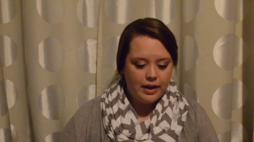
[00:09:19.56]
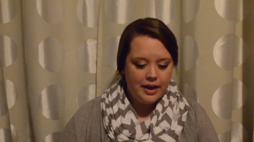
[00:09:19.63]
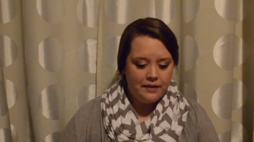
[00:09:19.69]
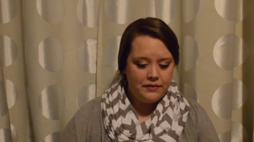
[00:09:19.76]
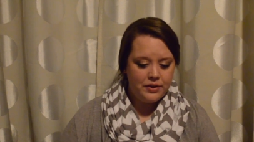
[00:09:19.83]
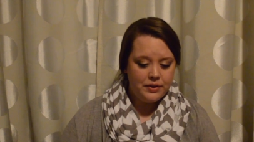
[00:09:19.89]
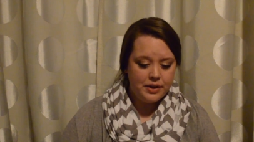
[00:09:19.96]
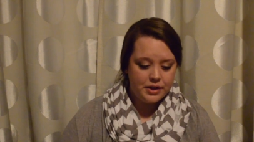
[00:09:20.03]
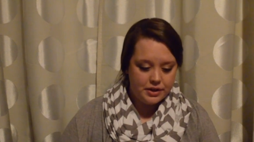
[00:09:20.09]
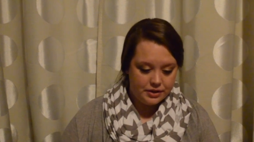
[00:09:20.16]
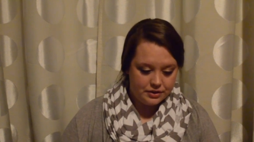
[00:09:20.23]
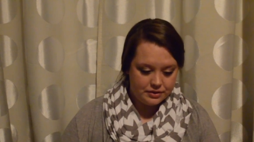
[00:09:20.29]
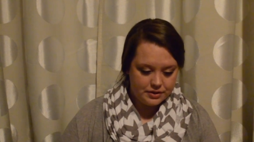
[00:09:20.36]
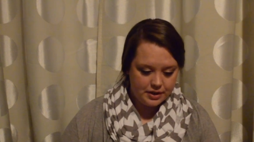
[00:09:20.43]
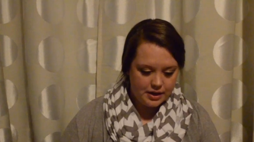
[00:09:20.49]
if you
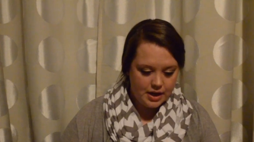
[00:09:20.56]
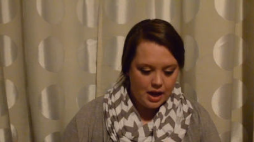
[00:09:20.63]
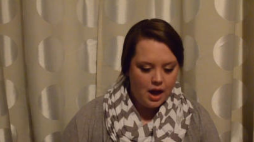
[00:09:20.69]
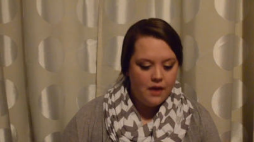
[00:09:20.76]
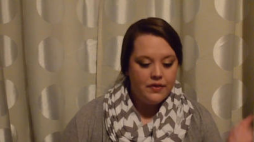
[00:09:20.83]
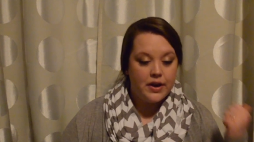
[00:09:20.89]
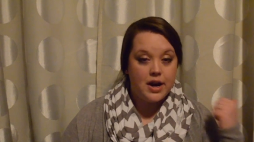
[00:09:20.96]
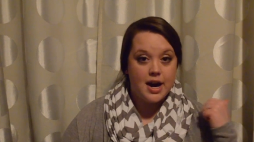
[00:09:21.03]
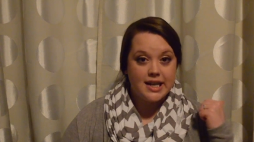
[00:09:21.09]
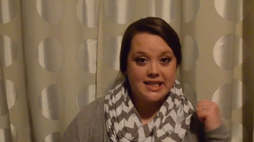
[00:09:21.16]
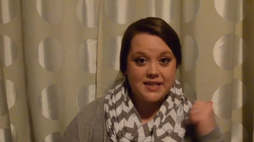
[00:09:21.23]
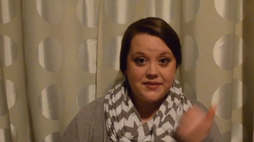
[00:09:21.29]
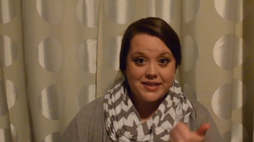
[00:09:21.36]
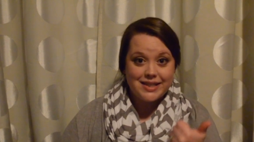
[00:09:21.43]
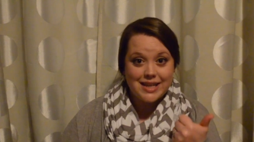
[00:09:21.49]
include the
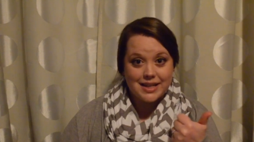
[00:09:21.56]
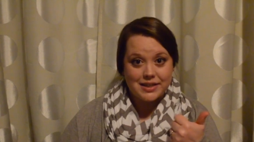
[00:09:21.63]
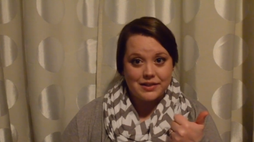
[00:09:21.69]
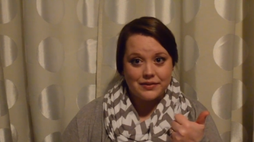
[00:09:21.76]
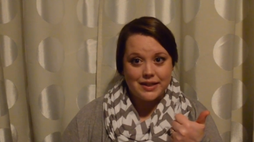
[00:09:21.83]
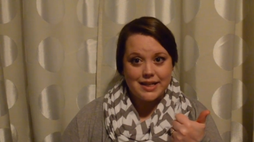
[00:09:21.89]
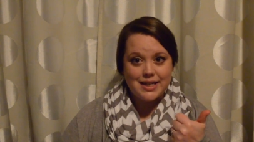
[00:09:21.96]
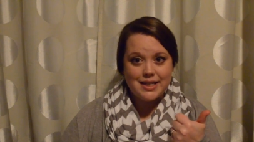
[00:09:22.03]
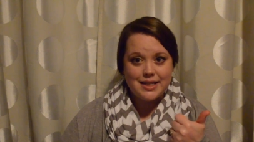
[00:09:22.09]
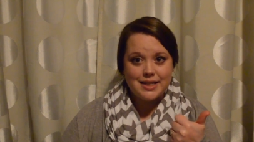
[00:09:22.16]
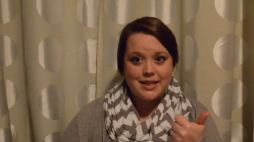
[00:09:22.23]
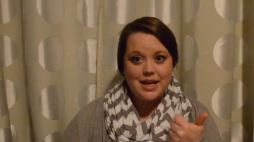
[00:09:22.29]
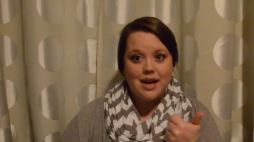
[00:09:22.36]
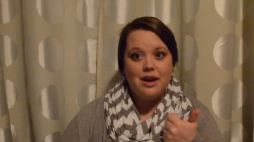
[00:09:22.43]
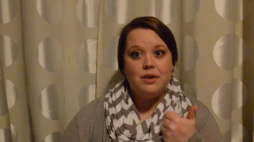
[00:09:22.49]
cost of accessories,
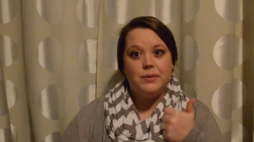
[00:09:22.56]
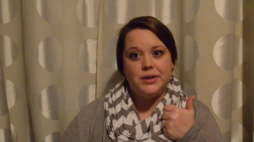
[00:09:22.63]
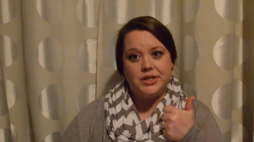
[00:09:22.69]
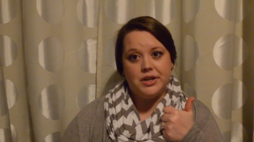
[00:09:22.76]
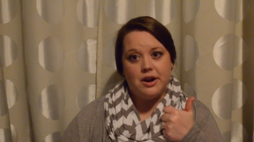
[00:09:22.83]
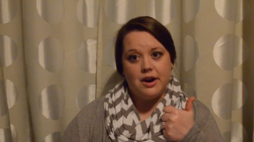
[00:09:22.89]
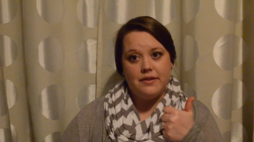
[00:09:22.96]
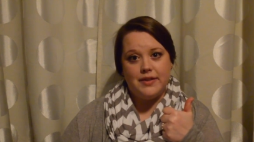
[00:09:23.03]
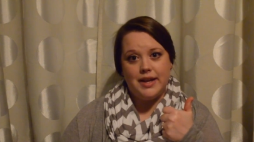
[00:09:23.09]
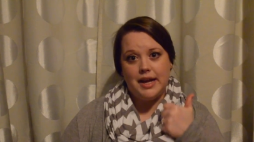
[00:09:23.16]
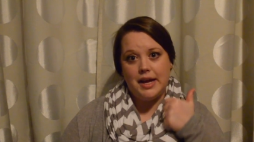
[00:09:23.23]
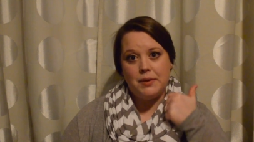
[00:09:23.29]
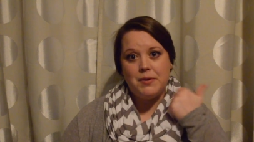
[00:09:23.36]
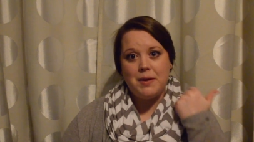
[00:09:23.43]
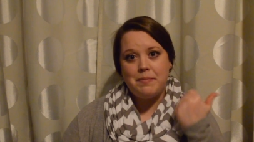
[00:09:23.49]
which are
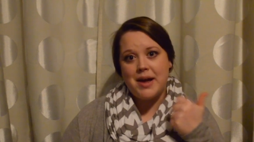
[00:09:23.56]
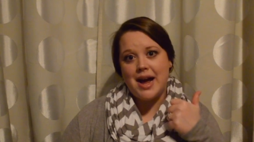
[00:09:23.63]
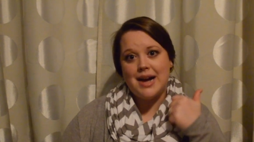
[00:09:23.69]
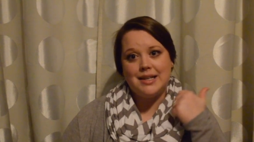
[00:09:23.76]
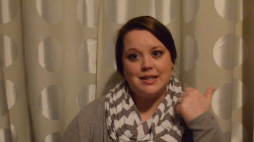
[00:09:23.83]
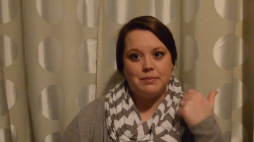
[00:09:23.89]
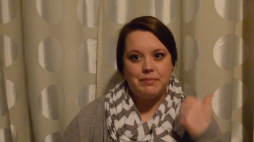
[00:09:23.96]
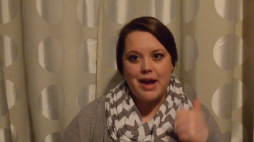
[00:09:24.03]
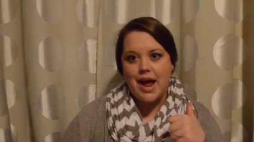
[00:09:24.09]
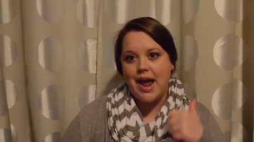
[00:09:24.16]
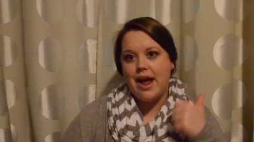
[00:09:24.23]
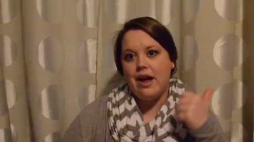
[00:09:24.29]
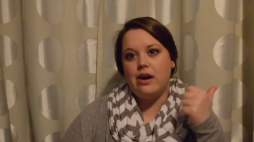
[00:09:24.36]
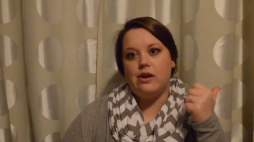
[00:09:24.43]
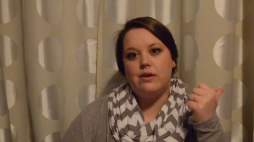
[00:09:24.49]
the wet bags, the
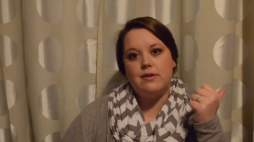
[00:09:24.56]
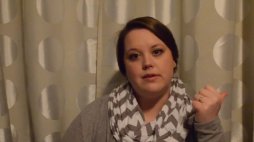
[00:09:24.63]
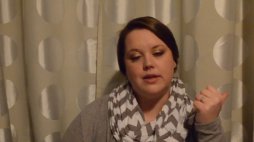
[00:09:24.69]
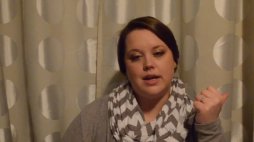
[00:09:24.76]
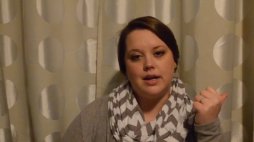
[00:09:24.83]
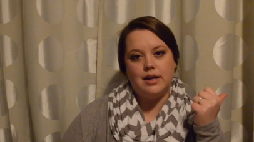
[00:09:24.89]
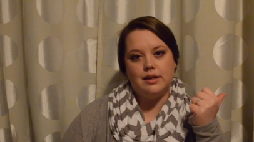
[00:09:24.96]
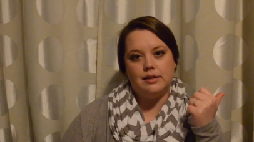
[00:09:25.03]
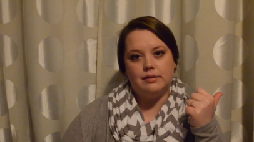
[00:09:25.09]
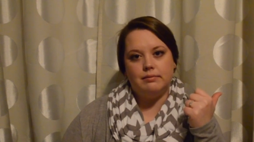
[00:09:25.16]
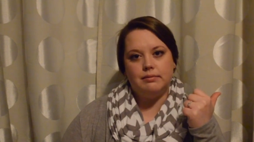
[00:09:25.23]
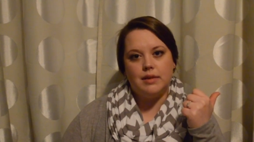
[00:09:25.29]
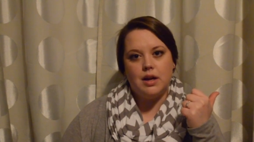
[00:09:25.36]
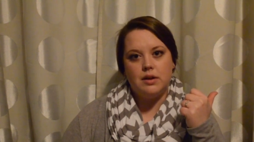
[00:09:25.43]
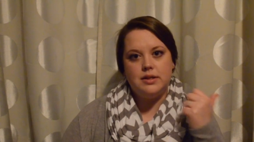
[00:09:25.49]
pail, the
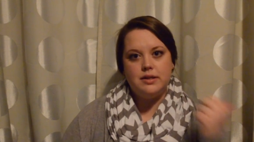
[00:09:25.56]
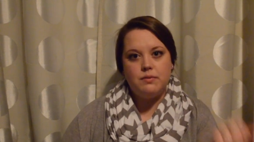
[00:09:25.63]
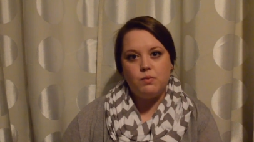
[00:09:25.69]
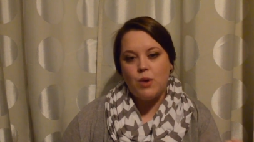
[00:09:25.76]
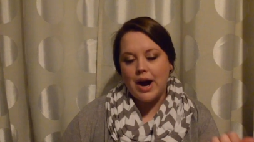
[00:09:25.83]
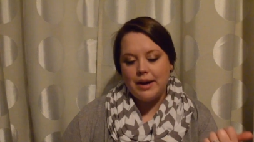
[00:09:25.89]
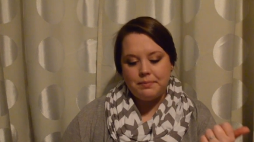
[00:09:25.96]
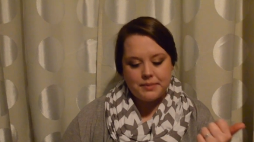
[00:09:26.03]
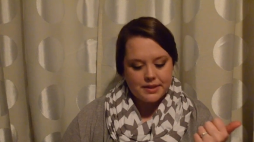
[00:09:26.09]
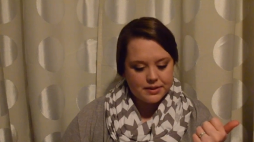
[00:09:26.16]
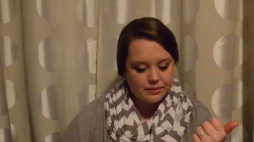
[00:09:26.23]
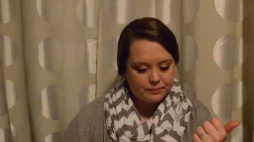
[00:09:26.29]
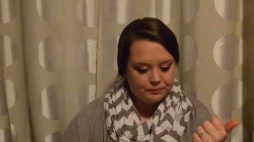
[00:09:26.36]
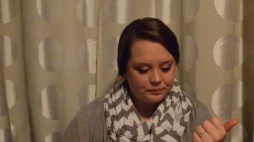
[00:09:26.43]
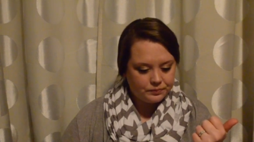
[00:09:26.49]
wipes,
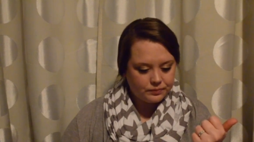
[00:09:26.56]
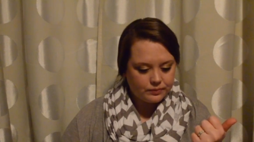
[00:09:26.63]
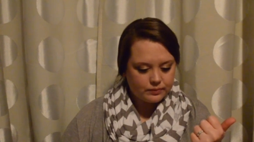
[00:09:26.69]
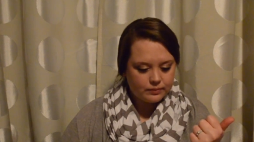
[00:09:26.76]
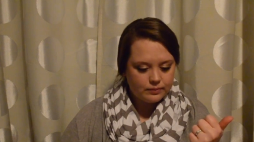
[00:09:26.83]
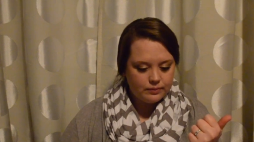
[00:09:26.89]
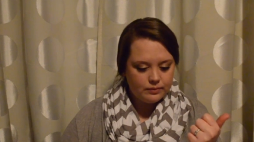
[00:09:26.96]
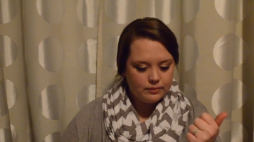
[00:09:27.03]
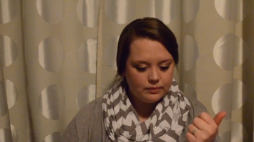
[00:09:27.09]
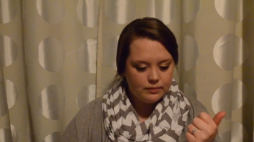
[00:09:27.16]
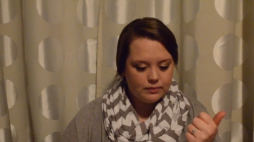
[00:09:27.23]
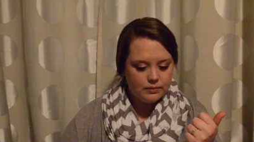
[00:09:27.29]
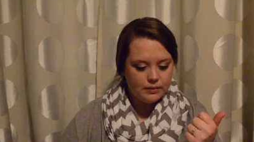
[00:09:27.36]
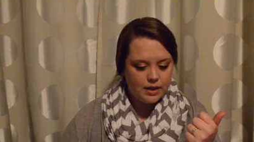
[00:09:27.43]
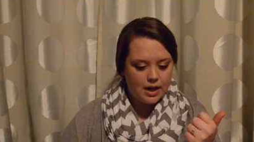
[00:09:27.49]

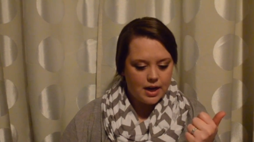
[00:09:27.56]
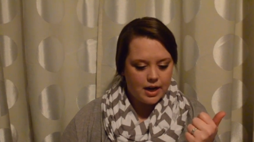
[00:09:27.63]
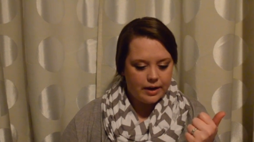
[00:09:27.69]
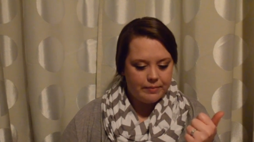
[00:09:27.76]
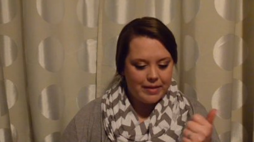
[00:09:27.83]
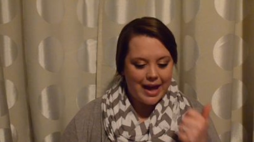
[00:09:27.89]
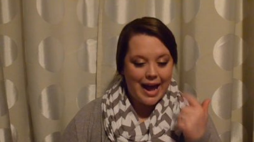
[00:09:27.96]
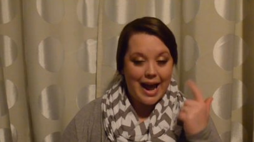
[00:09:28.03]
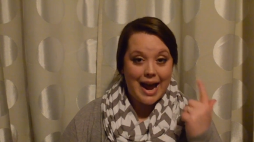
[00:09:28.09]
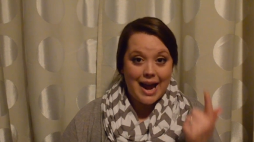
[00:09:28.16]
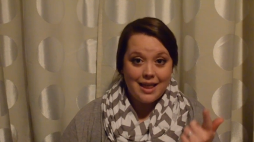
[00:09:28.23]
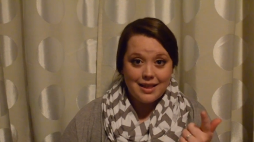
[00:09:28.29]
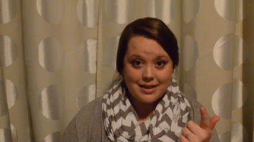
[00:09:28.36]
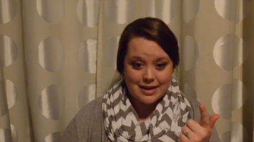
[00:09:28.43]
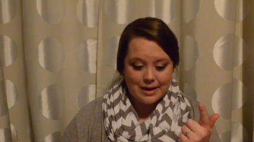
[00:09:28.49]
um,
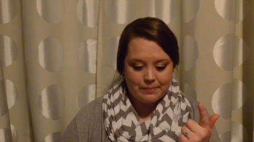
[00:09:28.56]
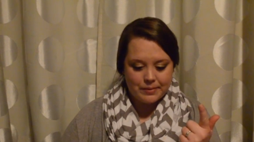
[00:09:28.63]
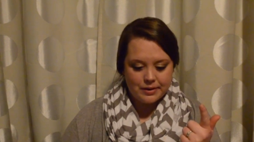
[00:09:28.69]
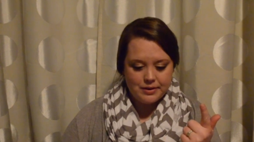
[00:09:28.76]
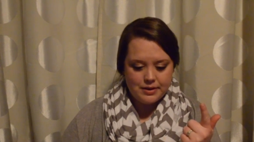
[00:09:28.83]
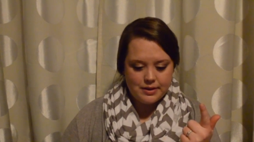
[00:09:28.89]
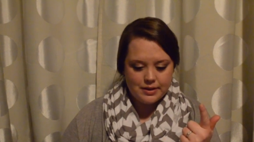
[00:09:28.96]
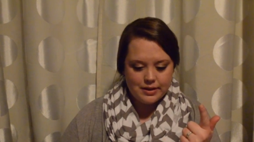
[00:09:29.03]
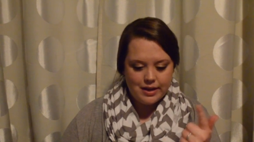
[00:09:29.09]
and the diapers,